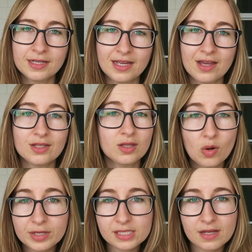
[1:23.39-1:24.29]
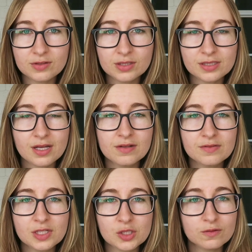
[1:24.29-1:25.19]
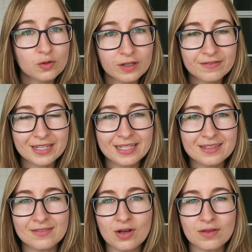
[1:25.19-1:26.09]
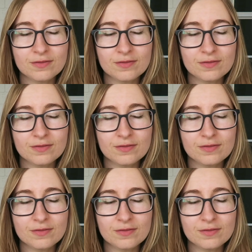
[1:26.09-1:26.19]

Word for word: And the lowest levels of sulforaphane of all the